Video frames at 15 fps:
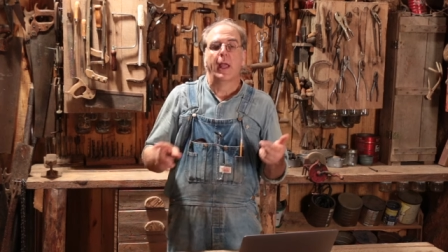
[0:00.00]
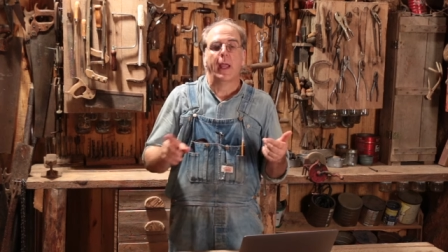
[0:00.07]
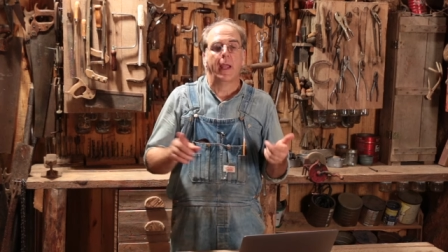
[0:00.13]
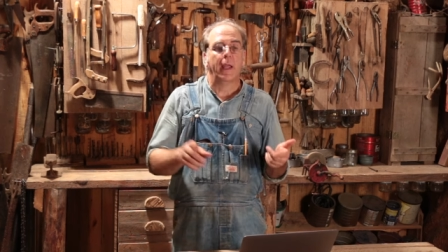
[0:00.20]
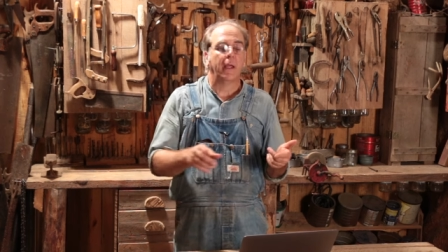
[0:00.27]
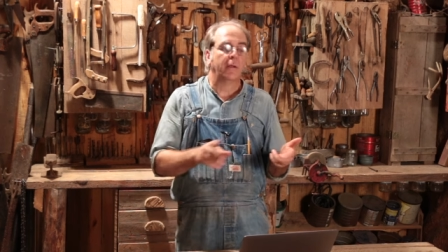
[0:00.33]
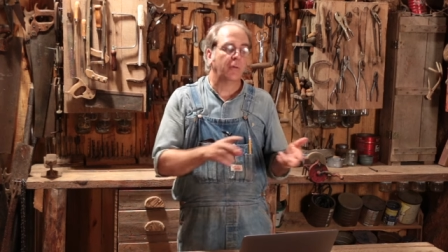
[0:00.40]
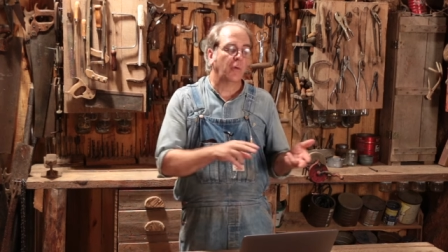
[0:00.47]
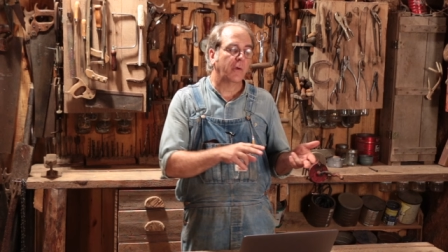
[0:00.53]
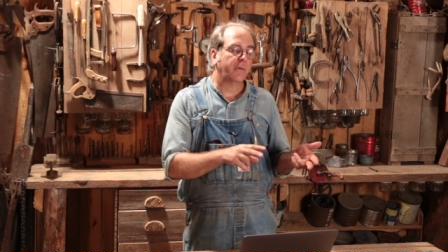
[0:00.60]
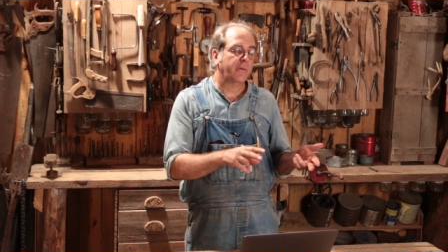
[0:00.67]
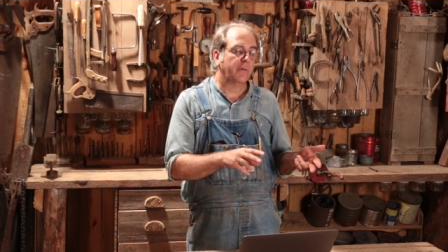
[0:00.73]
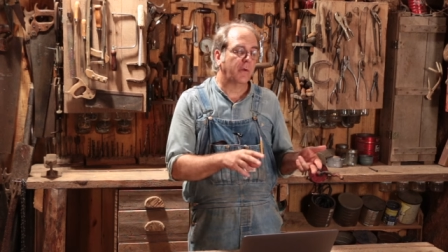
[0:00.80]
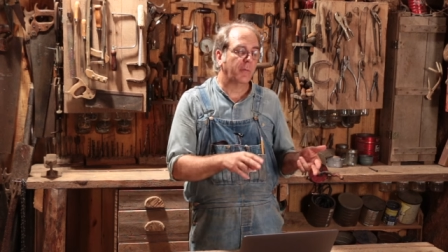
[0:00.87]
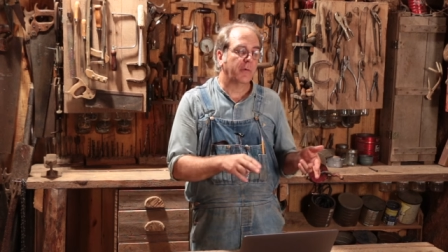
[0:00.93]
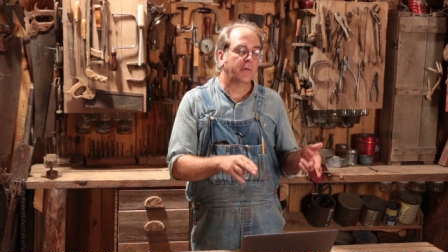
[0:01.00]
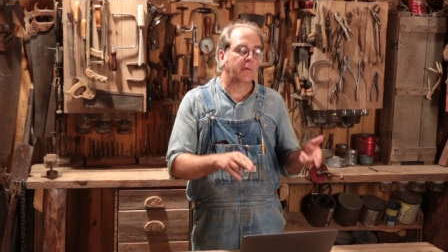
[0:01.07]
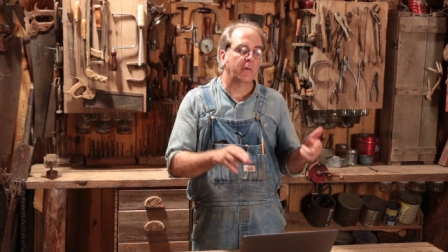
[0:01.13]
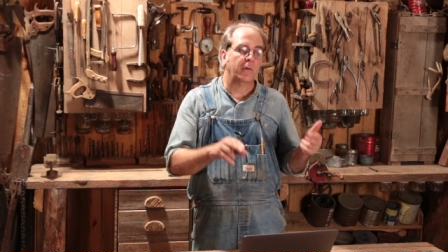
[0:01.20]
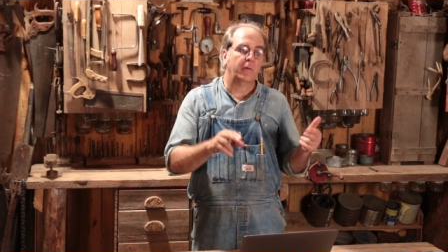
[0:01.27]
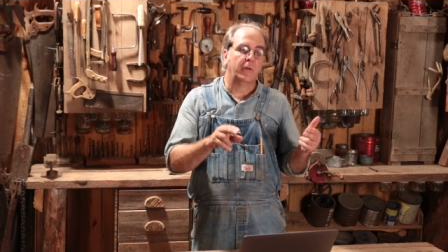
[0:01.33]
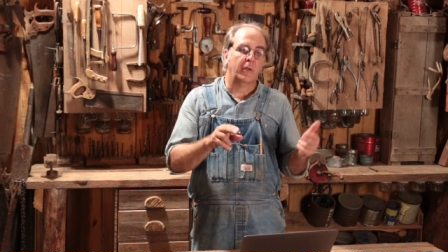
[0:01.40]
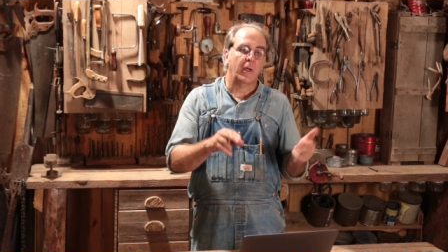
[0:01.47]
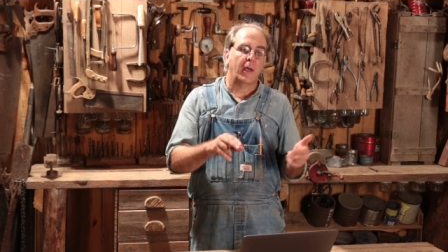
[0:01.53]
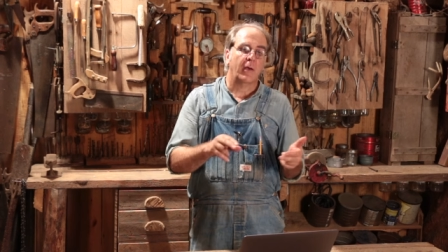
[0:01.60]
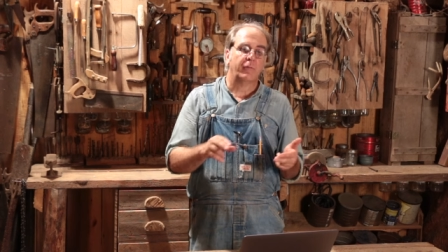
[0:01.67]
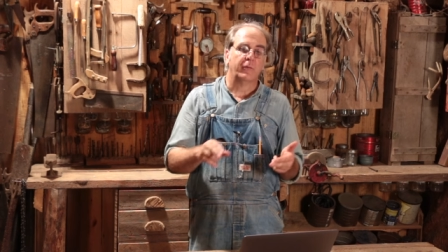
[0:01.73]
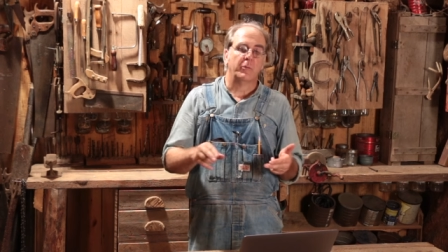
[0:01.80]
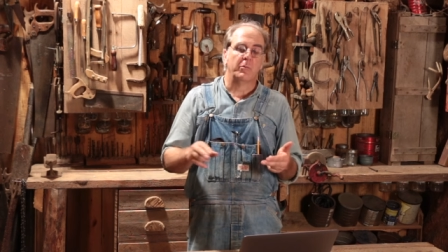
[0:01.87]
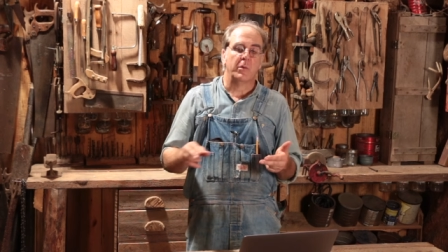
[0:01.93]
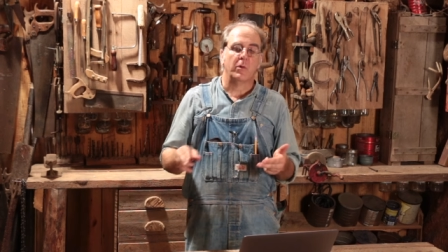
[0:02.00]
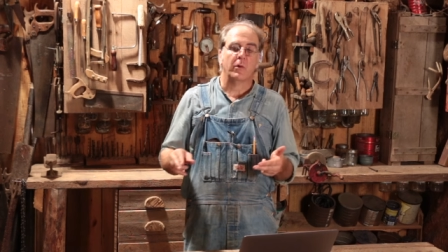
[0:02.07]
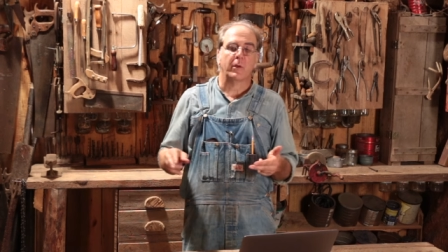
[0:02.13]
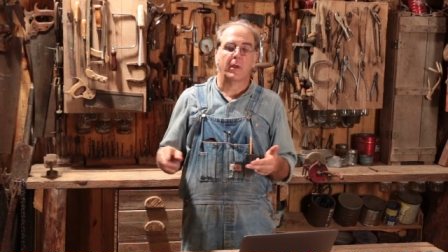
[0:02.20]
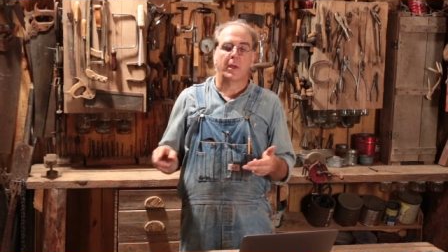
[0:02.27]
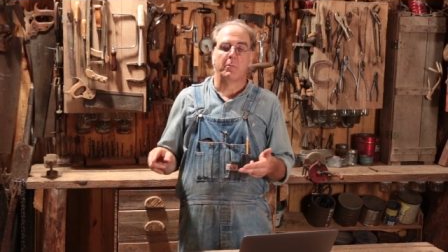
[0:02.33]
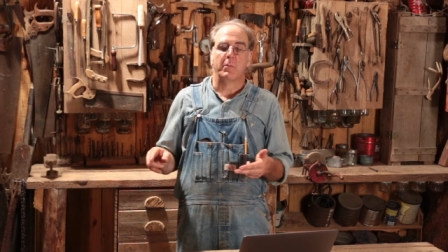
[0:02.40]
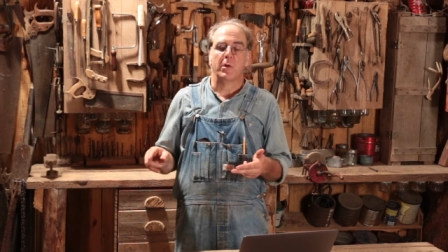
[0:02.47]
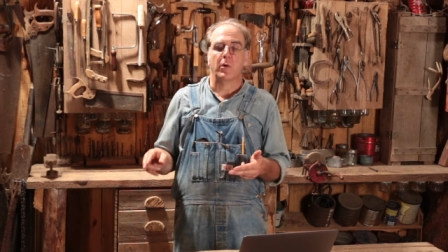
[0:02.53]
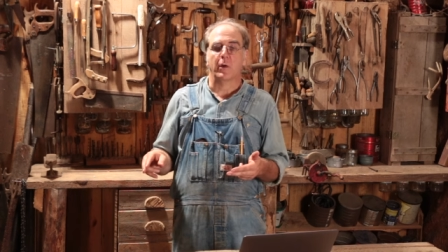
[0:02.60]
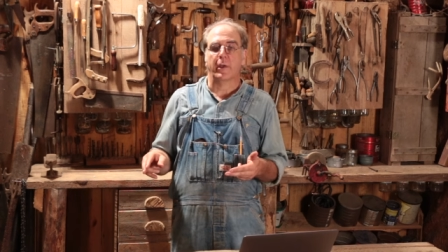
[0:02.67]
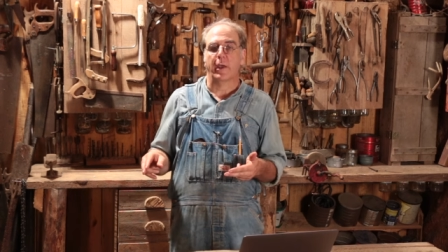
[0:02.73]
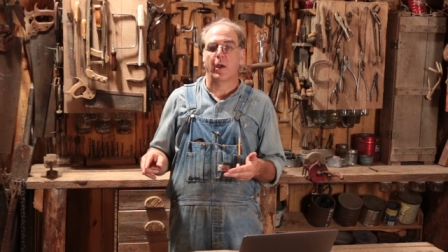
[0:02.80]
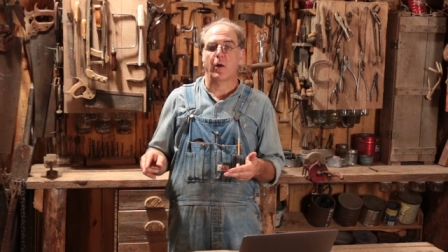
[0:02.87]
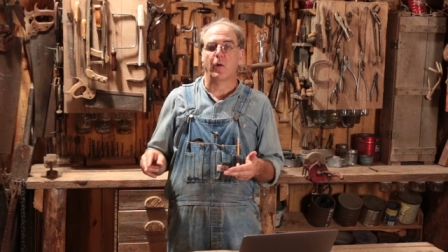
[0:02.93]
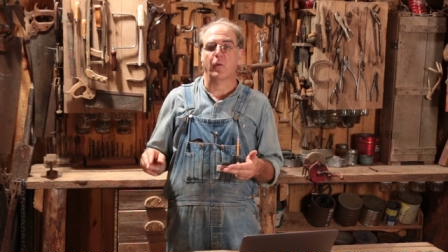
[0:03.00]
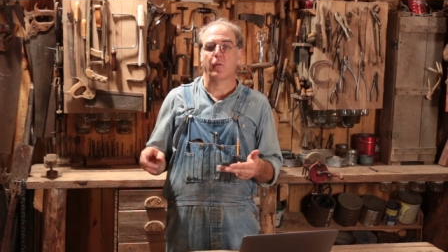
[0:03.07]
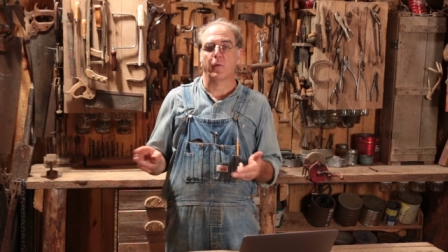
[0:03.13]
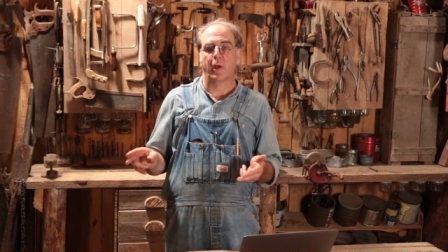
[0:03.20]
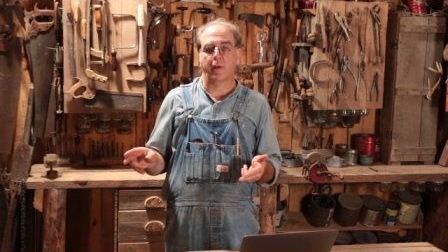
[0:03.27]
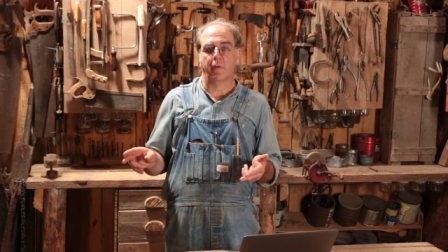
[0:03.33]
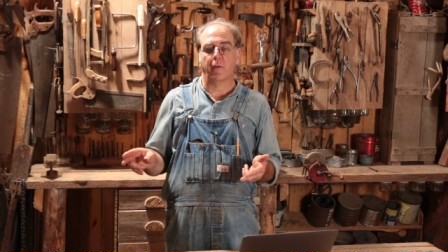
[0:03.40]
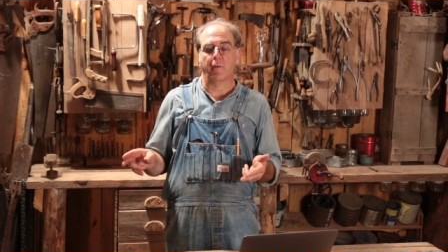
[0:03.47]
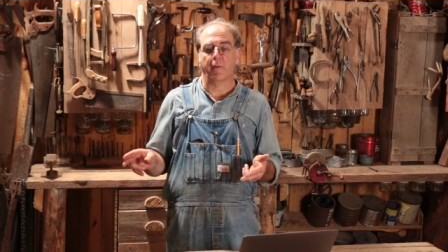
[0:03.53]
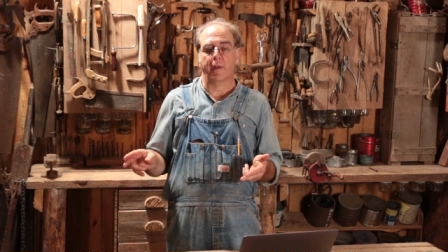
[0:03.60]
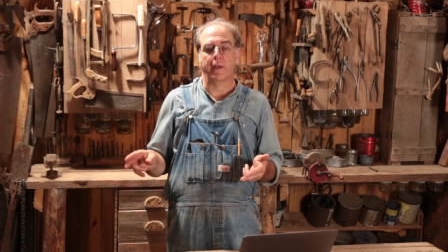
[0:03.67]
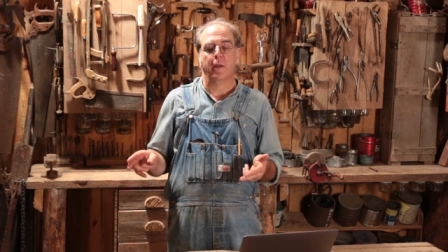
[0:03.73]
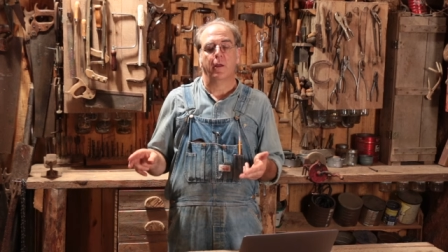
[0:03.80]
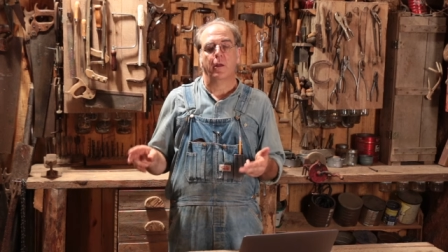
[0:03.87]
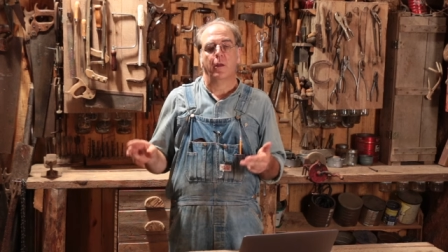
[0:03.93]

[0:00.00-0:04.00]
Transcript: And question number two Do you have to milk a milk cow regularly?